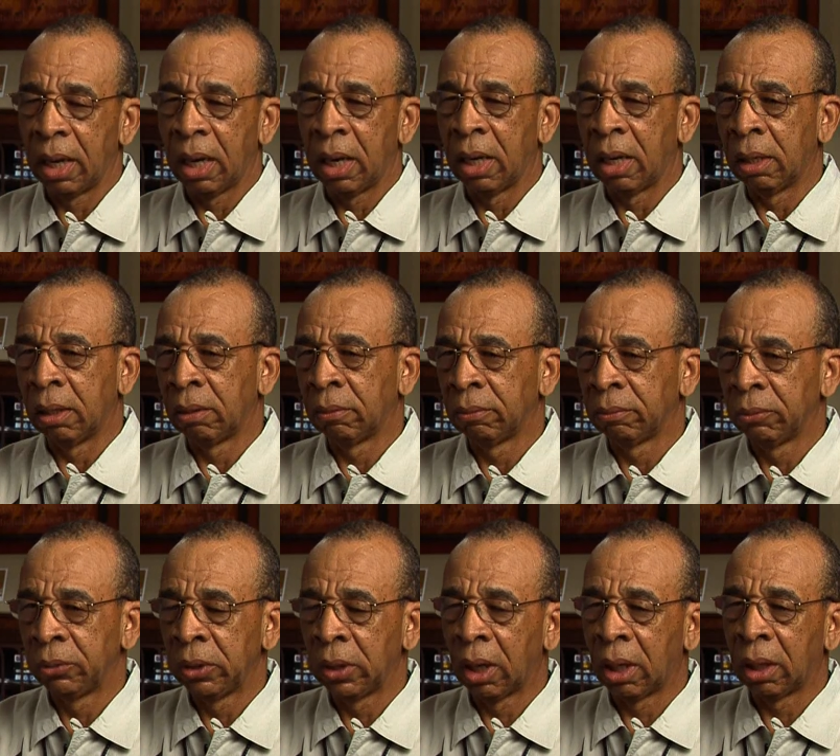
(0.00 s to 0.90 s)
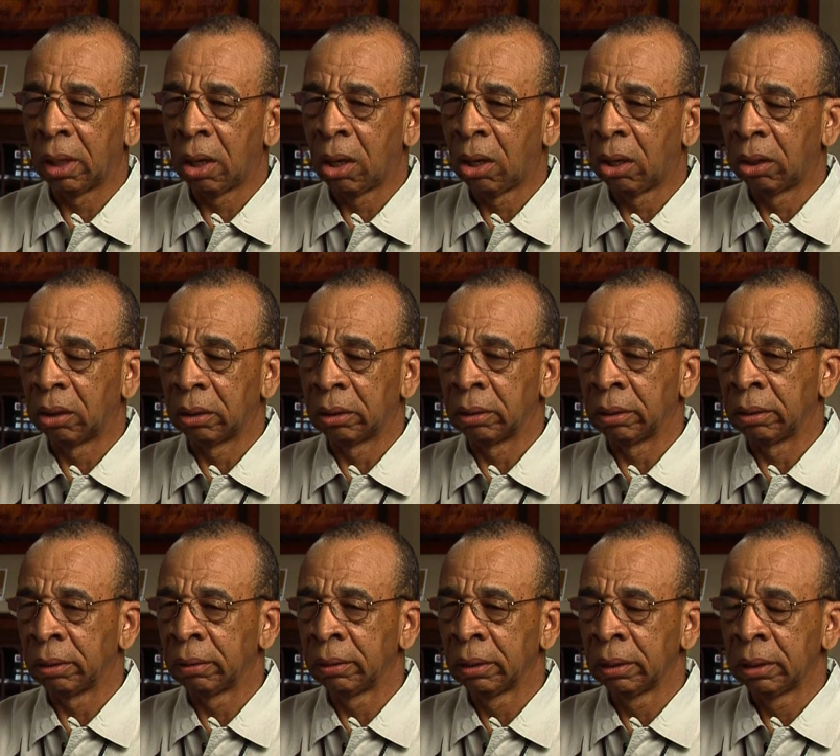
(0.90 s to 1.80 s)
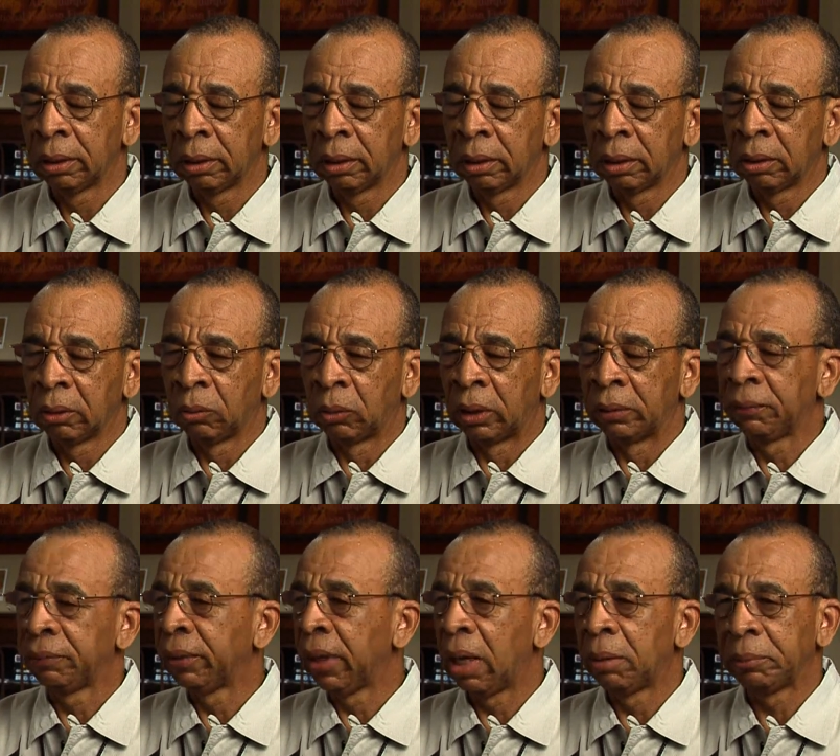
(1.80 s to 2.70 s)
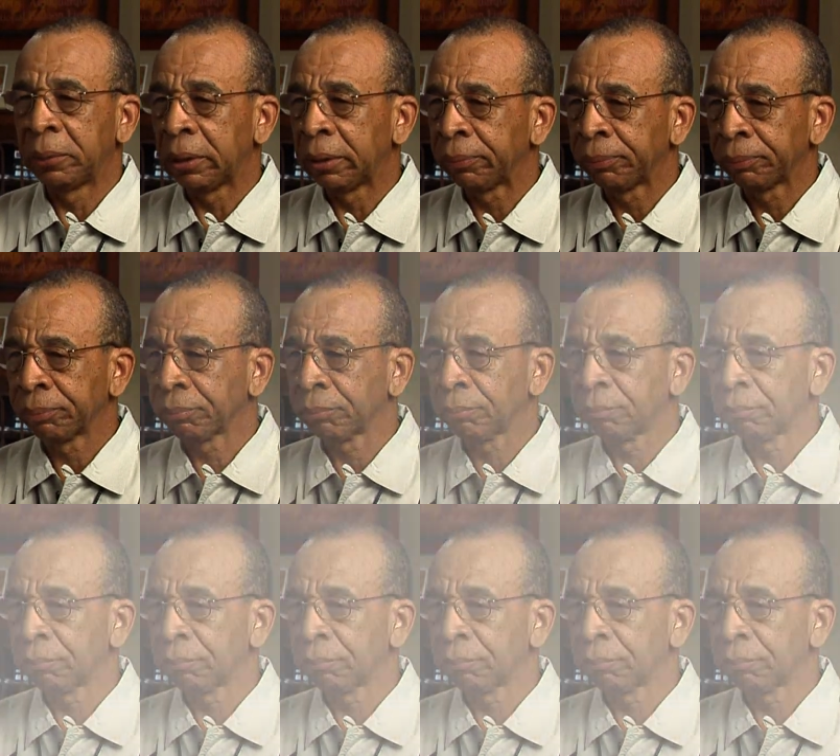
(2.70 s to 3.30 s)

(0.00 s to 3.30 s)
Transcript: We are all one family.